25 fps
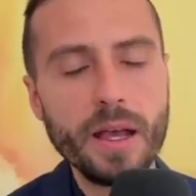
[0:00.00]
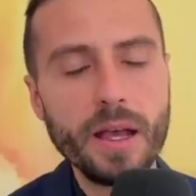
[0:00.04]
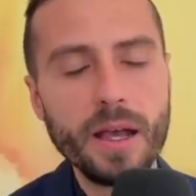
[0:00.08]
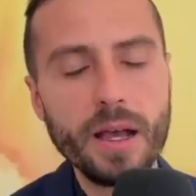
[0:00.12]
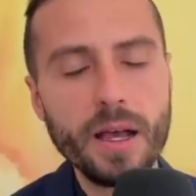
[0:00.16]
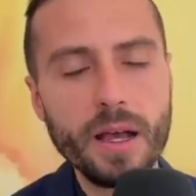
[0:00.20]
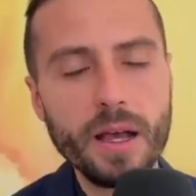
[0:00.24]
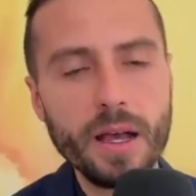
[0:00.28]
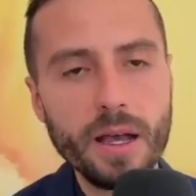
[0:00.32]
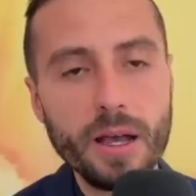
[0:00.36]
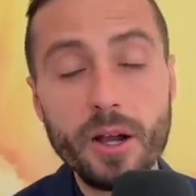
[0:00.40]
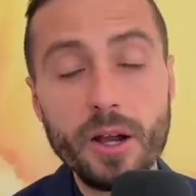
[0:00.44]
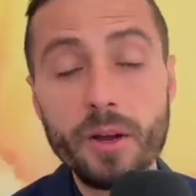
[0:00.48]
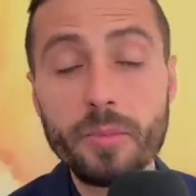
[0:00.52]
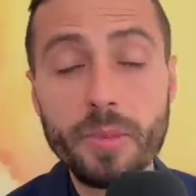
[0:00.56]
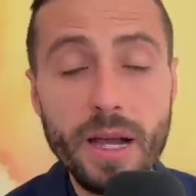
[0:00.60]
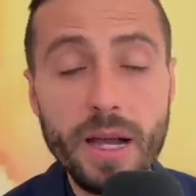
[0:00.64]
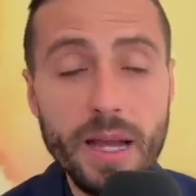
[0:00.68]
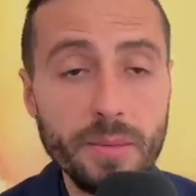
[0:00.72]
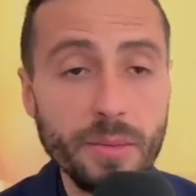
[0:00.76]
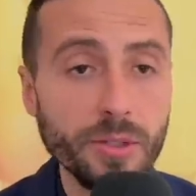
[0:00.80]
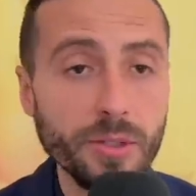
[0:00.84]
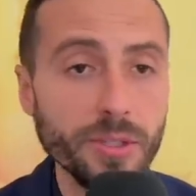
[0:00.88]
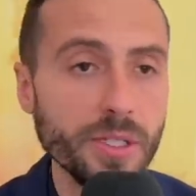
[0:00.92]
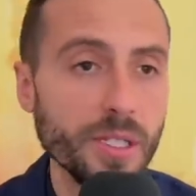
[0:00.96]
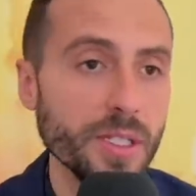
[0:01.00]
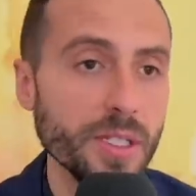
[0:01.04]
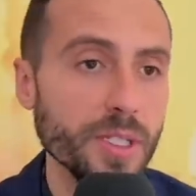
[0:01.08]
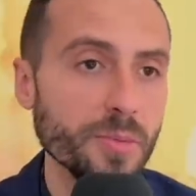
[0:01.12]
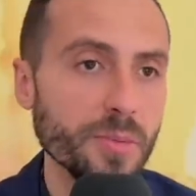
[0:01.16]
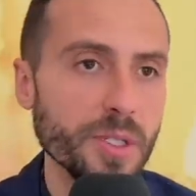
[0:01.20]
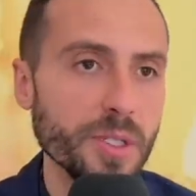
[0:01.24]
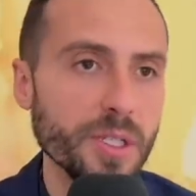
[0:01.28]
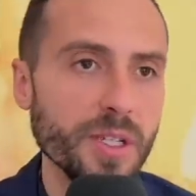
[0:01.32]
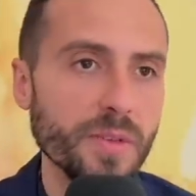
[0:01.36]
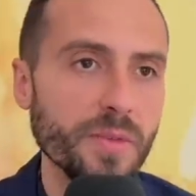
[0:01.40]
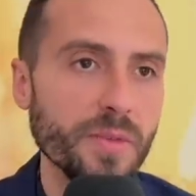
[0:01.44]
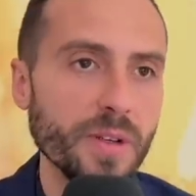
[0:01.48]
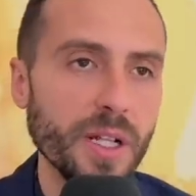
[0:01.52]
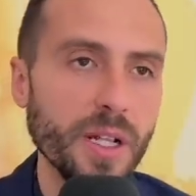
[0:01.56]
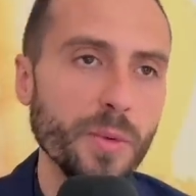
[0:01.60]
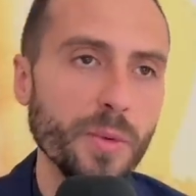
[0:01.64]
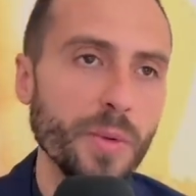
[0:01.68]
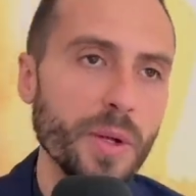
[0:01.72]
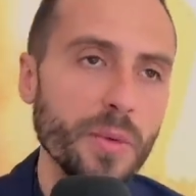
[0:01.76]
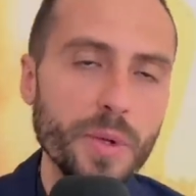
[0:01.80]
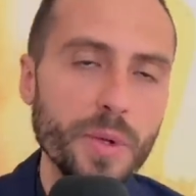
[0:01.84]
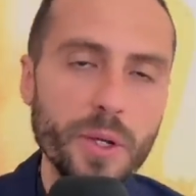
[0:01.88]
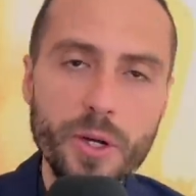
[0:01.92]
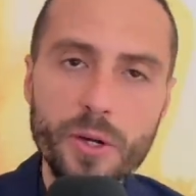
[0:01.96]
Uh, our Bibles, and specifically
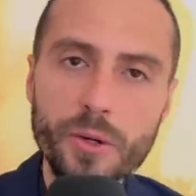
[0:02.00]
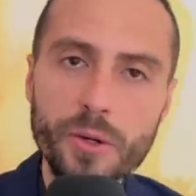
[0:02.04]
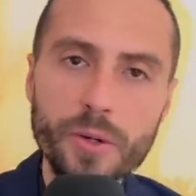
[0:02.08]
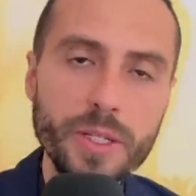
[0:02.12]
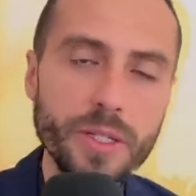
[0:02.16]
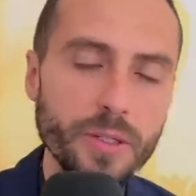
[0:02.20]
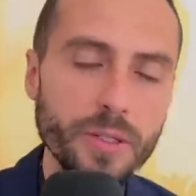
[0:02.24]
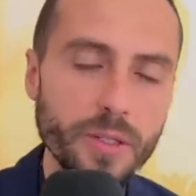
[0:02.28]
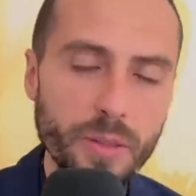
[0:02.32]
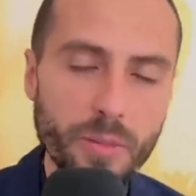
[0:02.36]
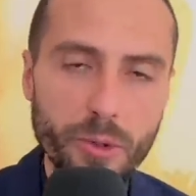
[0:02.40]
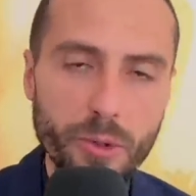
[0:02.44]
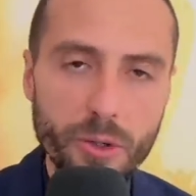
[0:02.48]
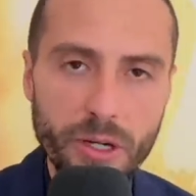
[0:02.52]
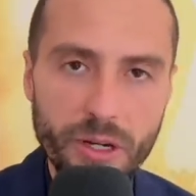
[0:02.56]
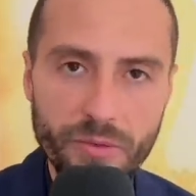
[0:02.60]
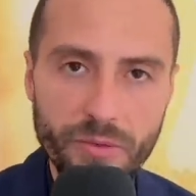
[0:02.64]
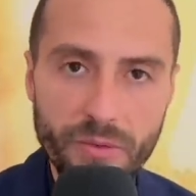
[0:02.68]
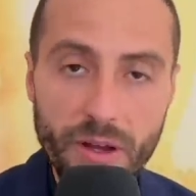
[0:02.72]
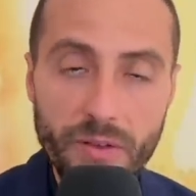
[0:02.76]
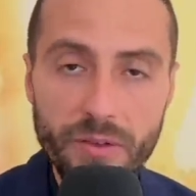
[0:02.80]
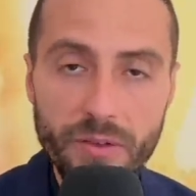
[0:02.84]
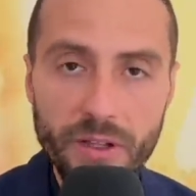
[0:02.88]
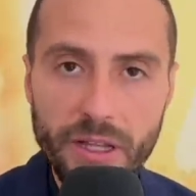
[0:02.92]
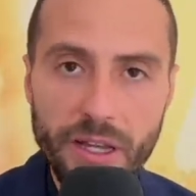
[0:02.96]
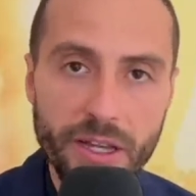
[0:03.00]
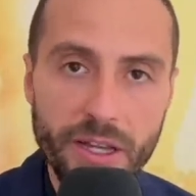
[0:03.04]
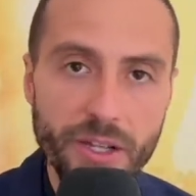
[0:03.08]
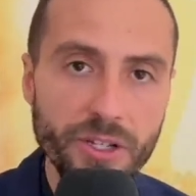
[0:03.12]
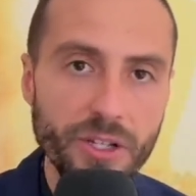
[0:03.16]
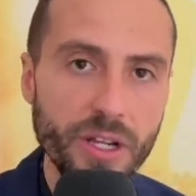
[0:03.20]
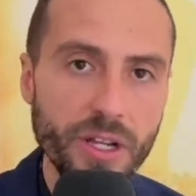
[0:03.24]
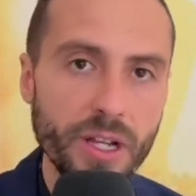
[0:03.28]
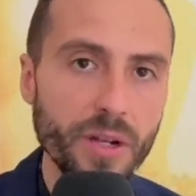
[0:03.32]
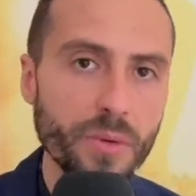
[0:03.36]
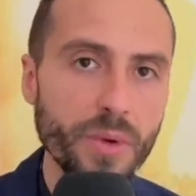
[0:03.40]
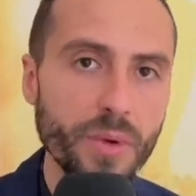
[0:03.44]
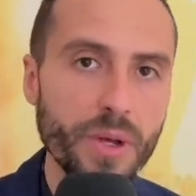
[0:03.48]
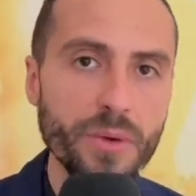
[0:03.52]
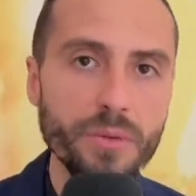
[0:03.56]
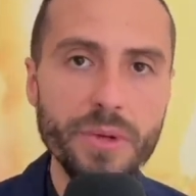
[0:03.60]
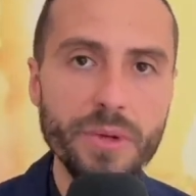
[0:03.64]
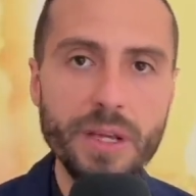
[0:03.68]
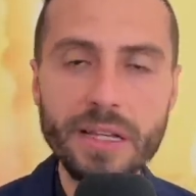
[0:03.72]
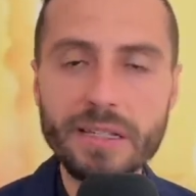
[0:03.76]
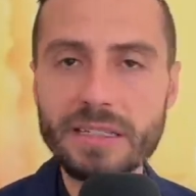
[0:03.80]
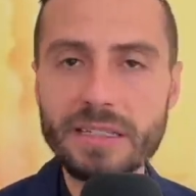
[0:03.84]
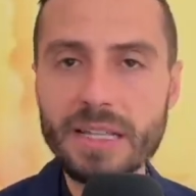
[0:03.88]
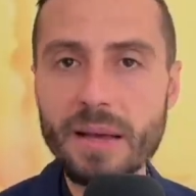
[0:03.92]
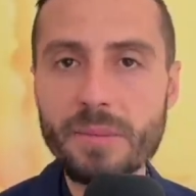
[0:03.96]
when we go into the book of Revelation and when we
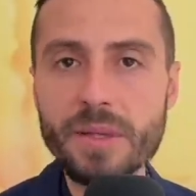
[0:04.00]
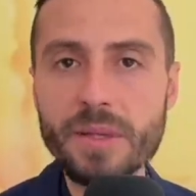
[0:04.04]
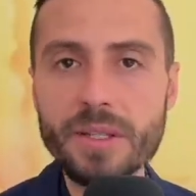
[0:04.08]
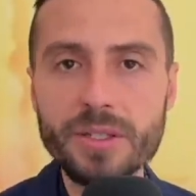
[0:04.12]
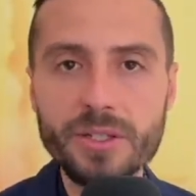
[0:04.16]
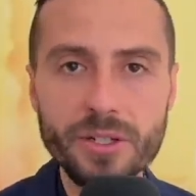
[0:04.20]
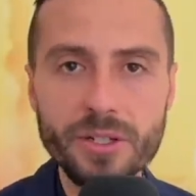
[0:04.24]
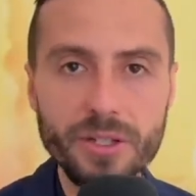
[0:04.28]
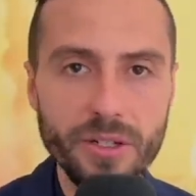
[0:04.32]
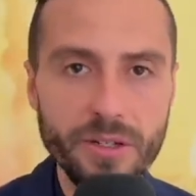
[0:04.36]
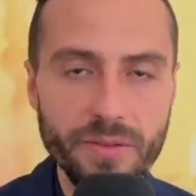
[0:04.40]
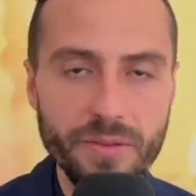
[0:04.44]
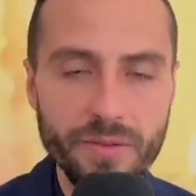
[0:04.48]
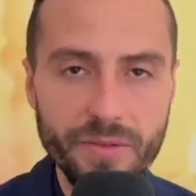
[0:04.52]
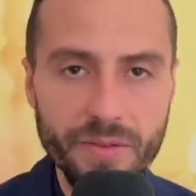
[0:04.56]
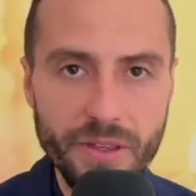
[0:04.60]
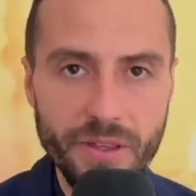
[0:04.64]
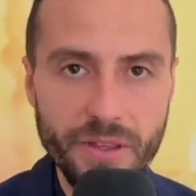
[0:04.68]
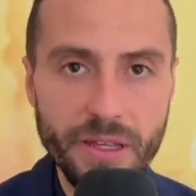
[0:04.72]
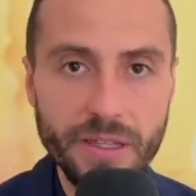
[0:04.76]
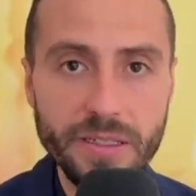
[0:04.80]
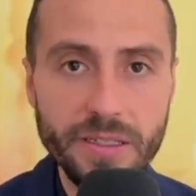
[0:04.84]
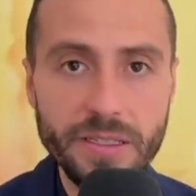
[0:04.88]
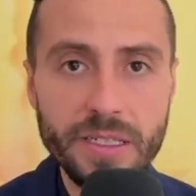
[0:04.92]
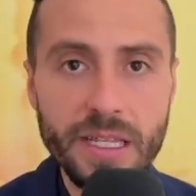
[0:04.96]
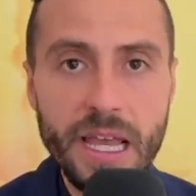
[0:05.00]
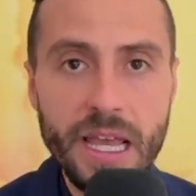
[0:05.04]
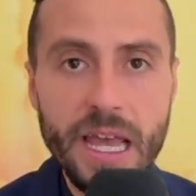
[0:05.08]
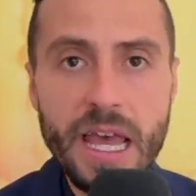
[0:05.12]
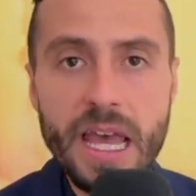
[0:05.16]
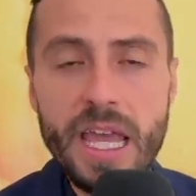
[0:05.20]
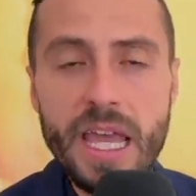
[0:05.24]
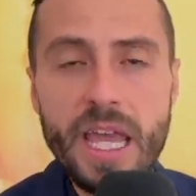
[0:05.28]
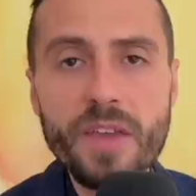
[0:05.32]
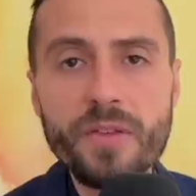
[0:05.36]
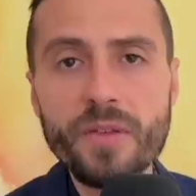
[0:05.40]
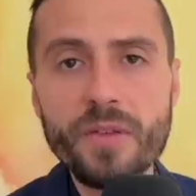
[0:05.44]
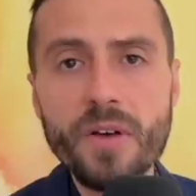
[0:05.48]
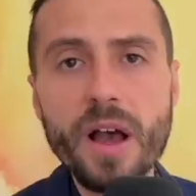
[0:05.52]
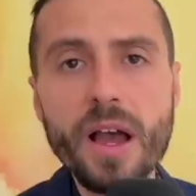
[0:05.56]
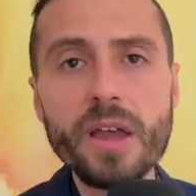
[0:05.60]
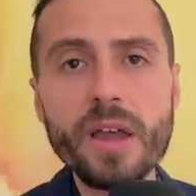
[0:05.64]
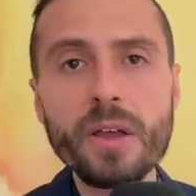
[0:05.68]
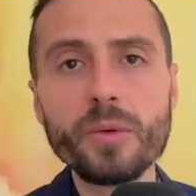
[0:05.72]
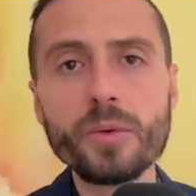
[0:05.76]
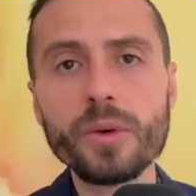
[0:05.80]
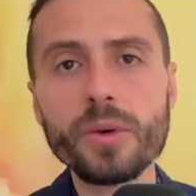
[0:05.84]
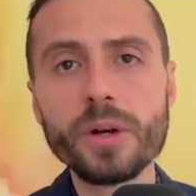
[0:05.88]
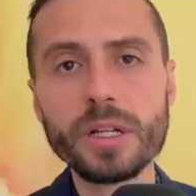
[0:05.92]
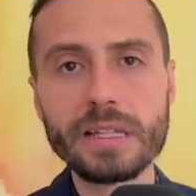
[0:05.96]
examine certain things, if I
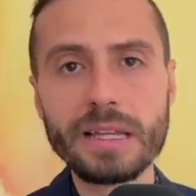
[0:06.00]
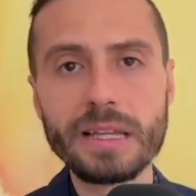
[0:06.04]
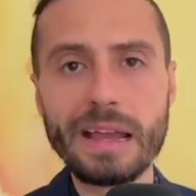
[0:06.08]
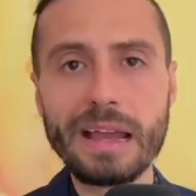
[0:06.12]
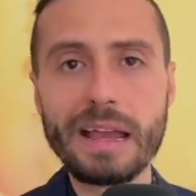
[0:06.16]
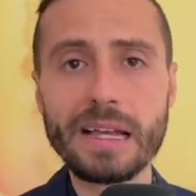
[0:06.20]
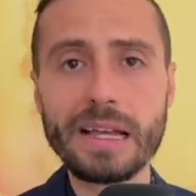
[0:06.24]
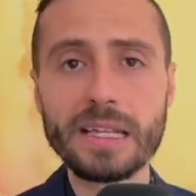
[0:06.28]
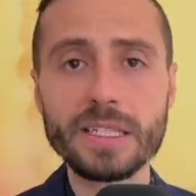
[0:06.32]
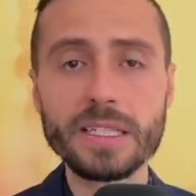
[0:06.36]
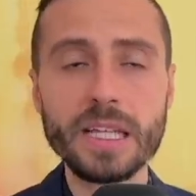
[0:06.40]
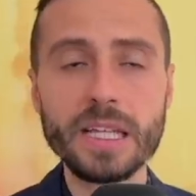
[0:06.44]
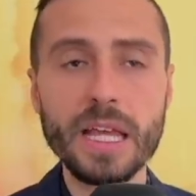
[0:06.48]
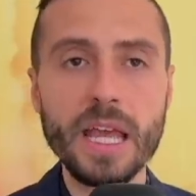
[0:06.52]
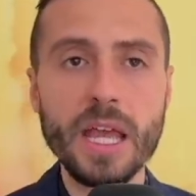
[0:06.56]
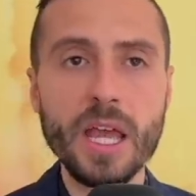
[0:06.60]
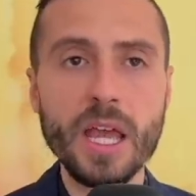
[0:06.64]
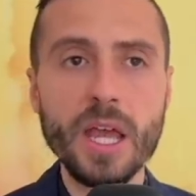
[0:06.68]
were to ask,